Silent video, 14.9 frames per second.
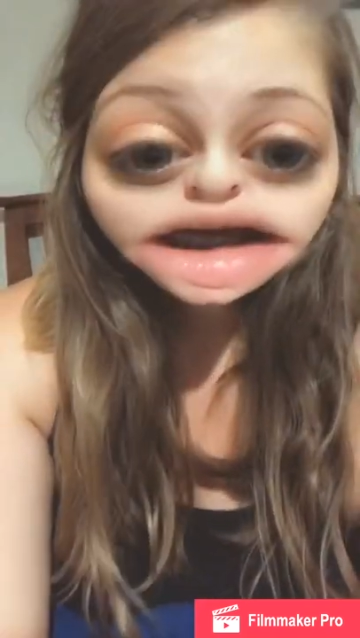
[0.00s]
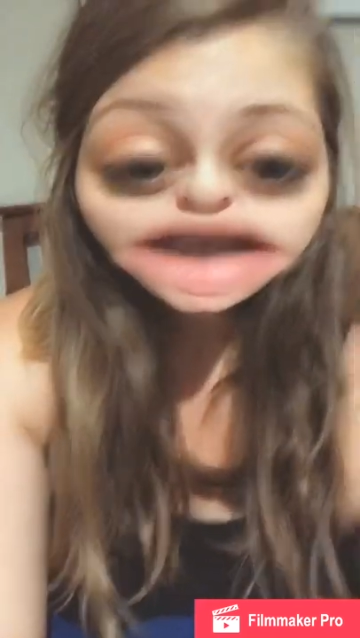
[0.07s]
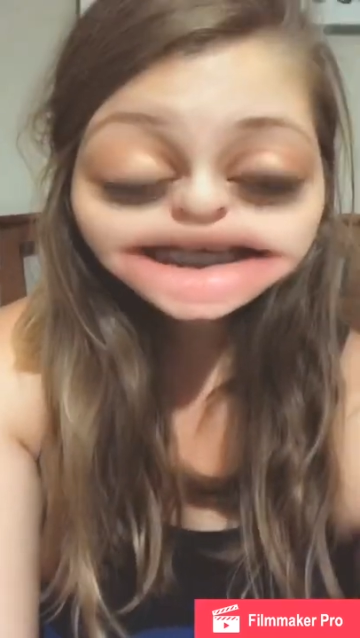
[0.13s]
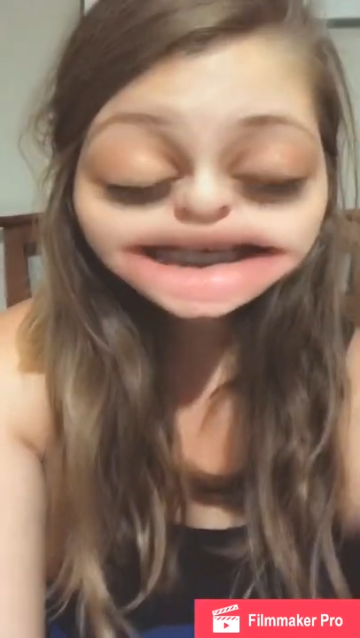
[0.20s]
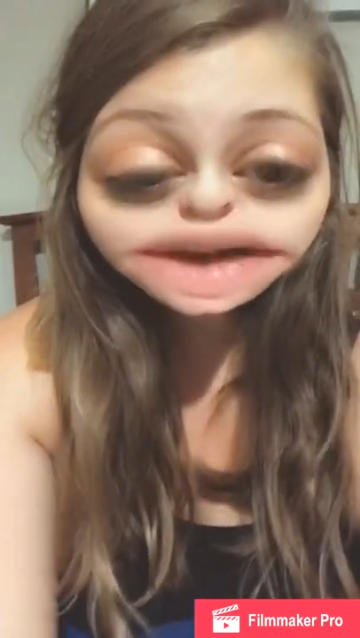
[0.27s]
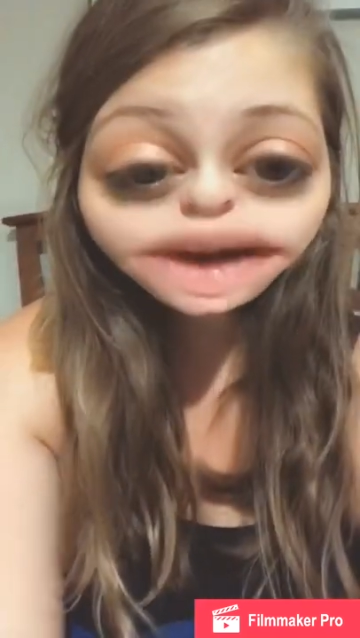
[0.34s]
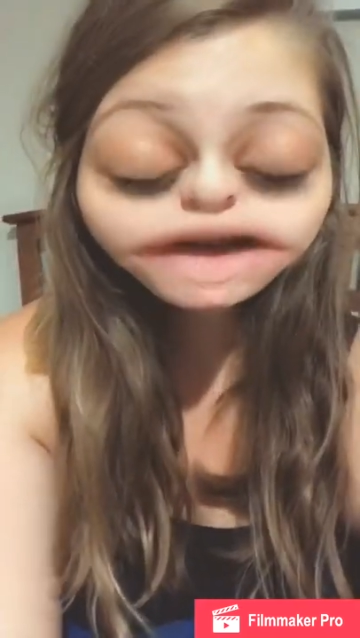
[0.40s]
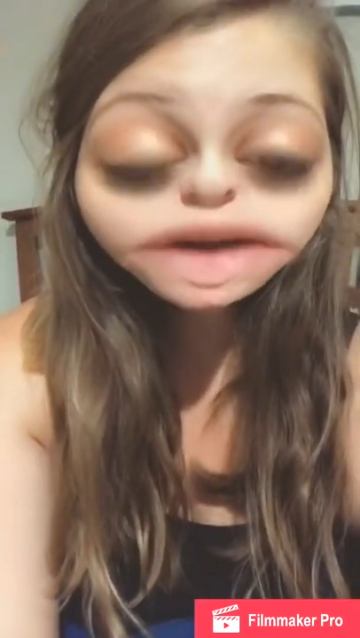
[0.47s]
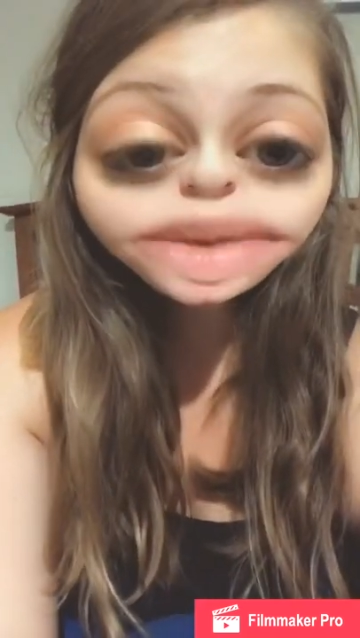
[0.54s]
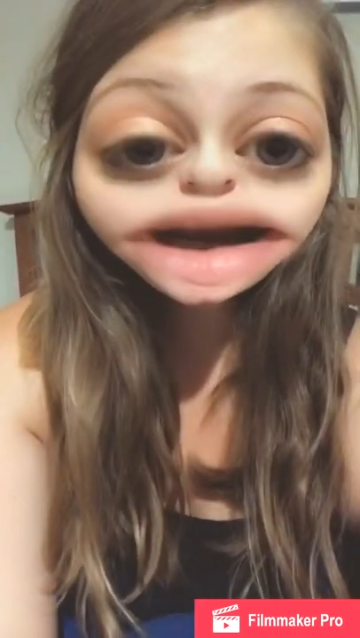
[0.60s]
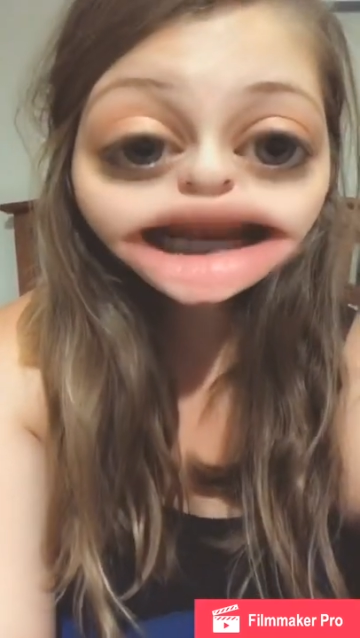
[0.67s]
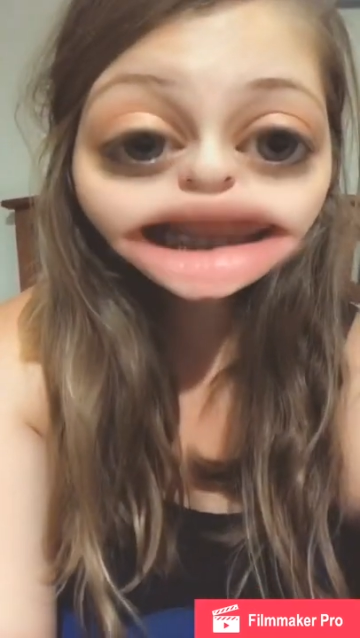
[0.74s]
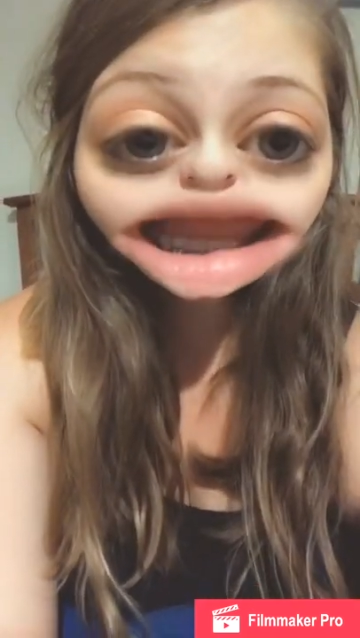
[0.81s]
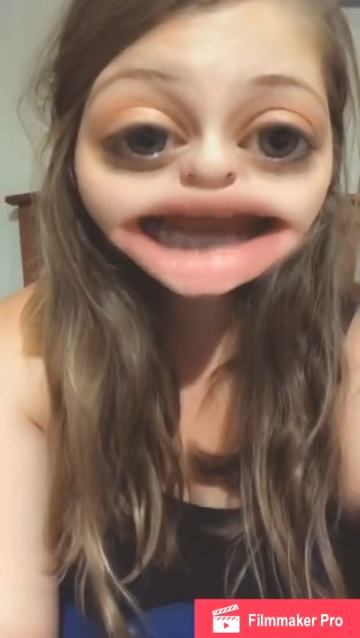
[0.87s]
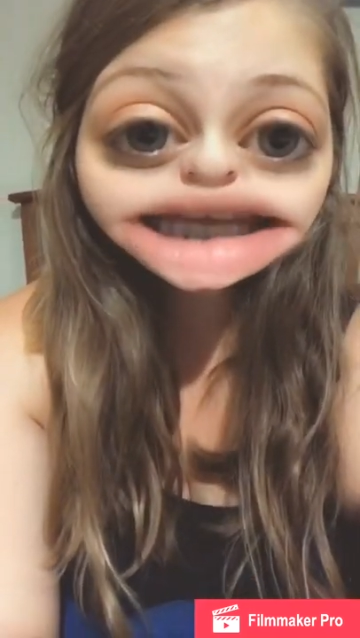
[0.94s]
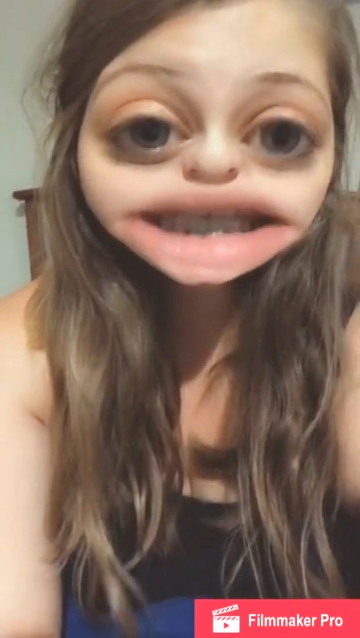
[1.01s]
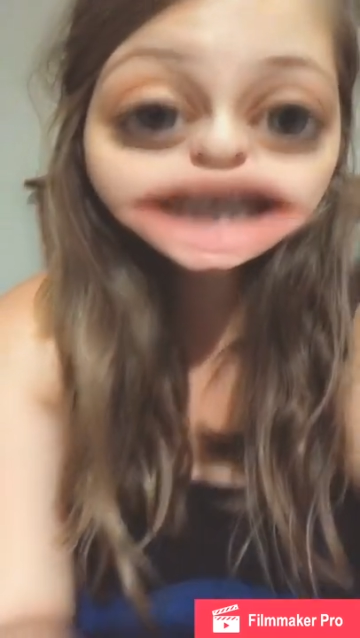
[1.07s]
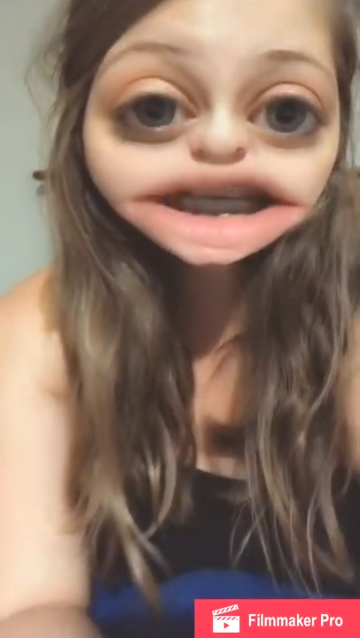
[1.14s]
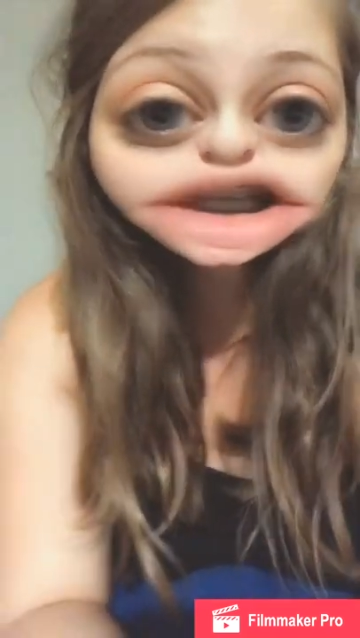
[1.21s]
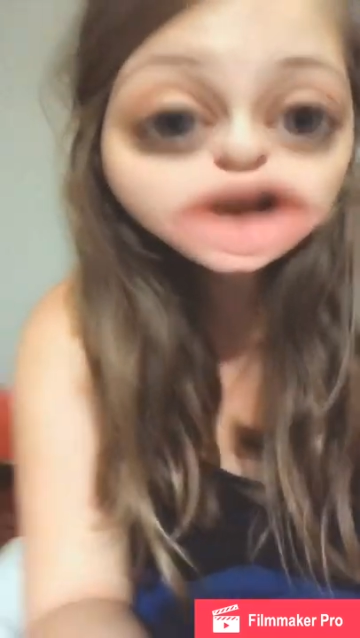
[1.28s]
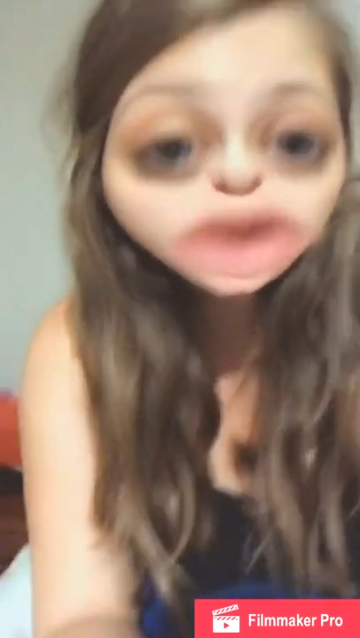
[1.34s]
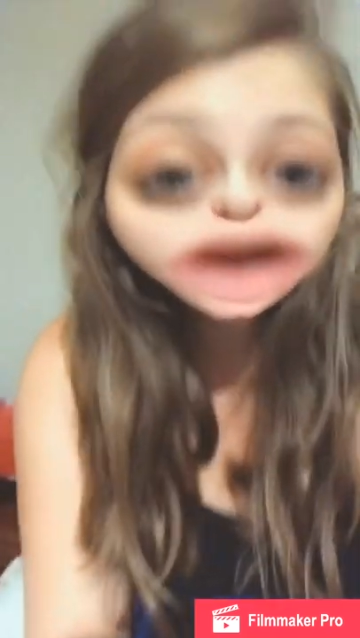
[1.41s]
So everybody likes a
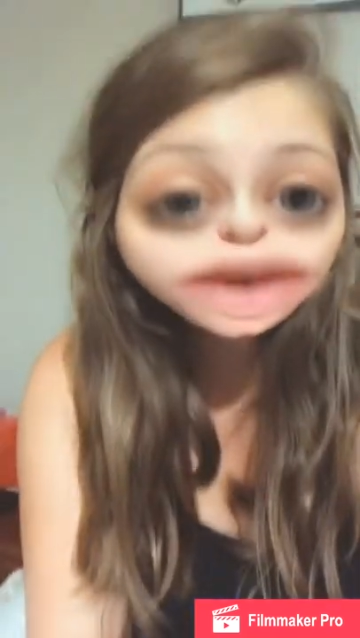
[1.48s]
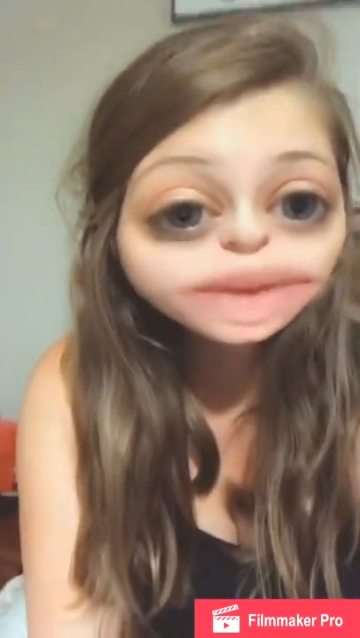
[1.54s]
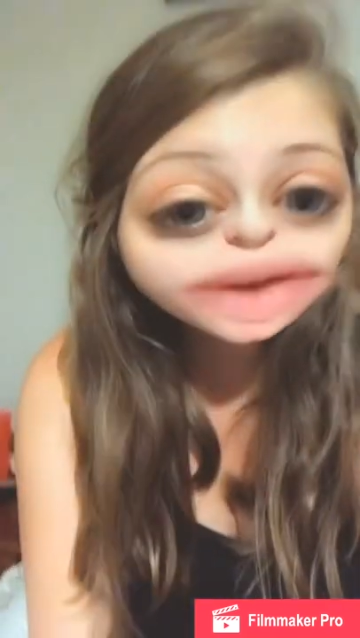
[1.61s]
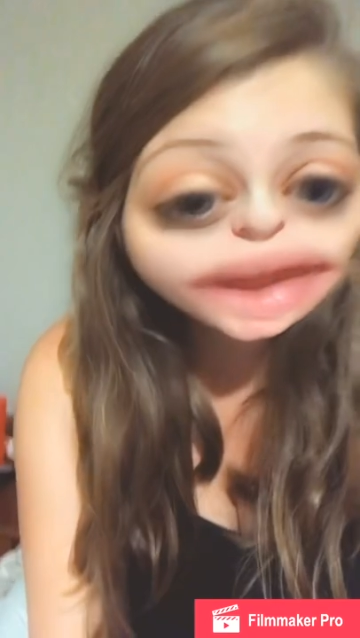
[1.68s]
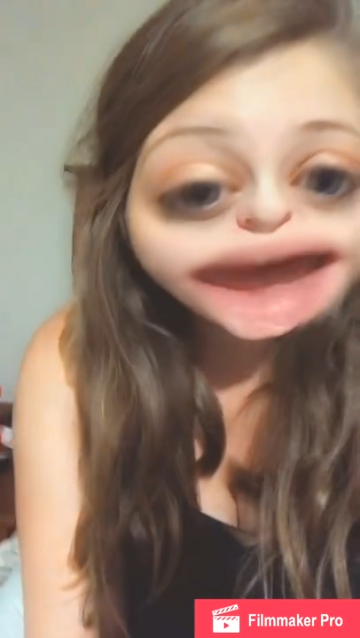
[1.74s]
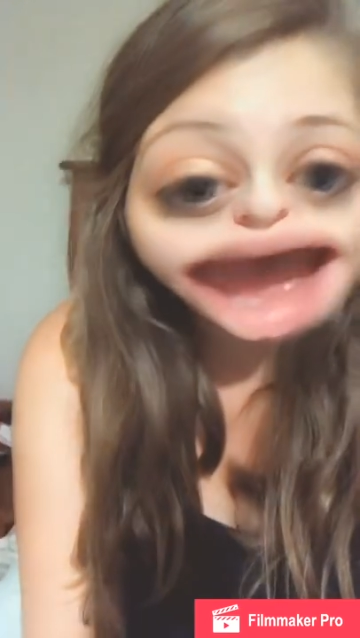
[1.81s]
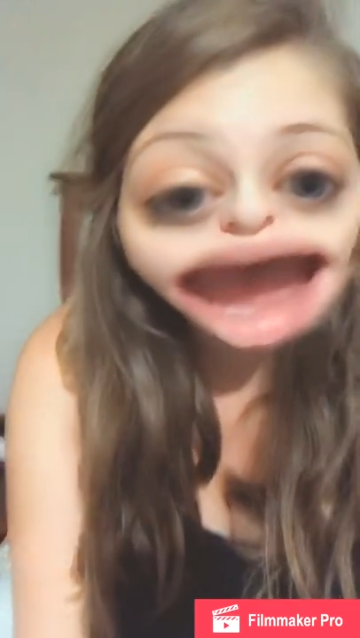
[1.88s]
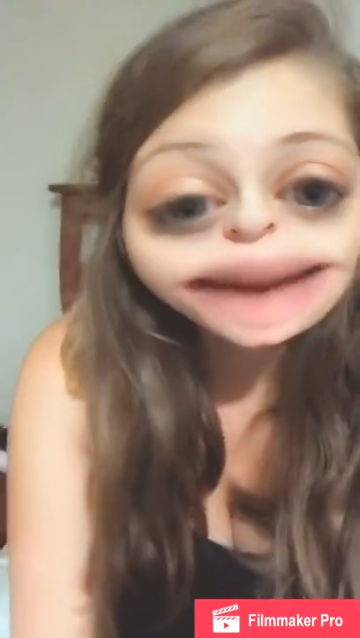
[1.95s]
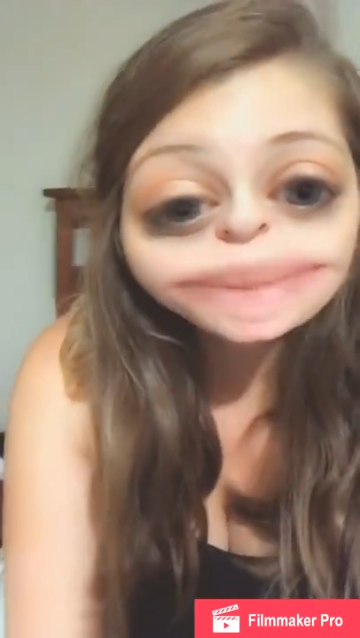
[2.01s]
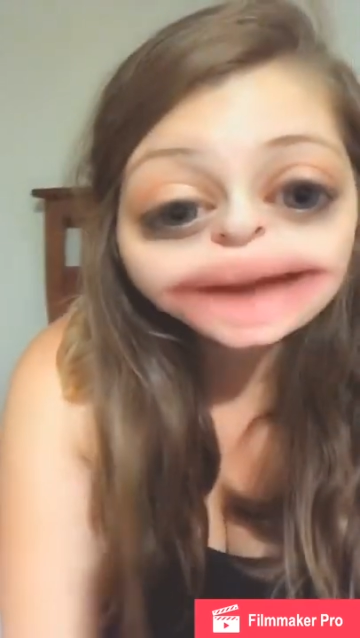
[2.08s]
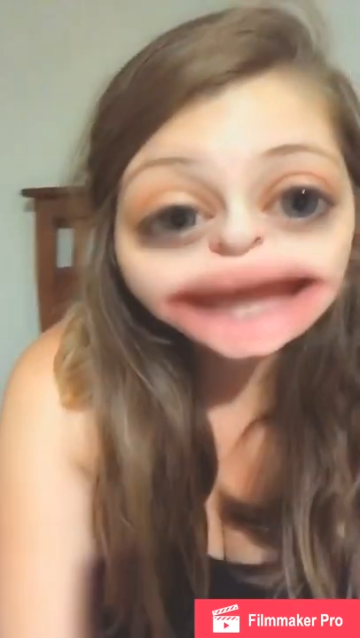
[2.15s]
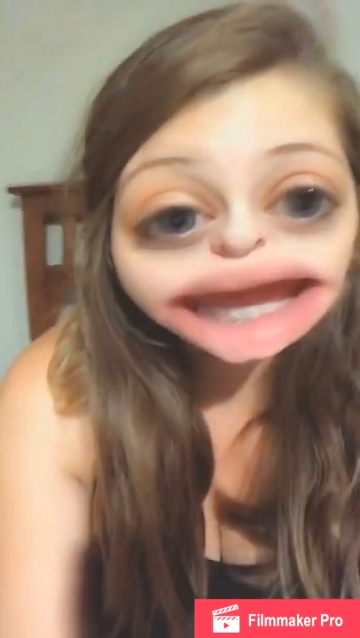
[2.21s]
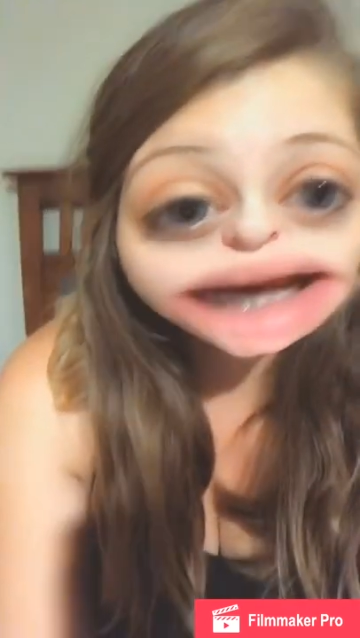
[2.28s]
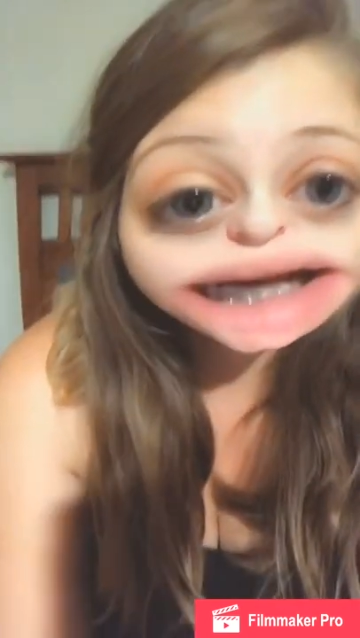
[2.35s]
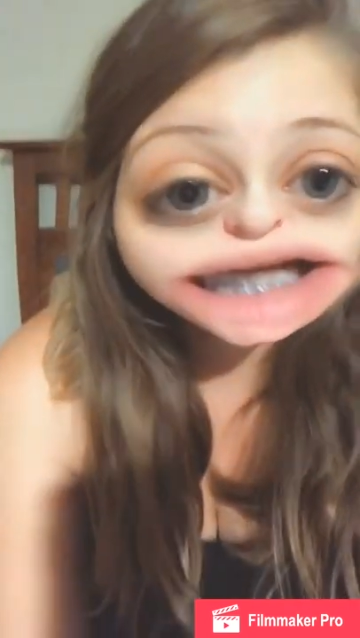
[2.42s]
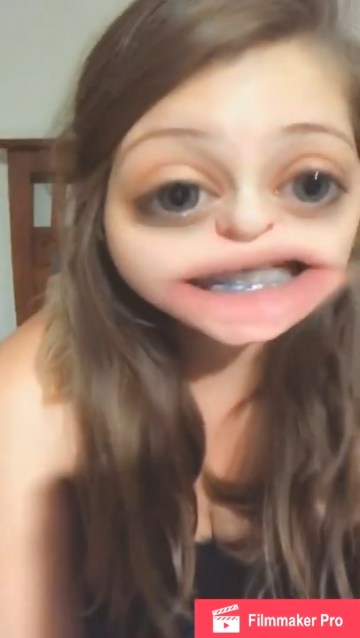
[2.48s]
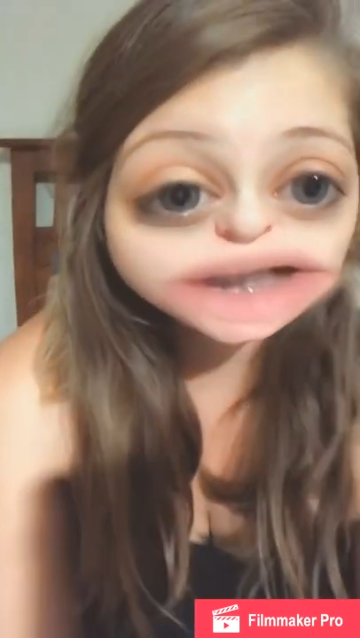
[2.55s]
story with a happy ending,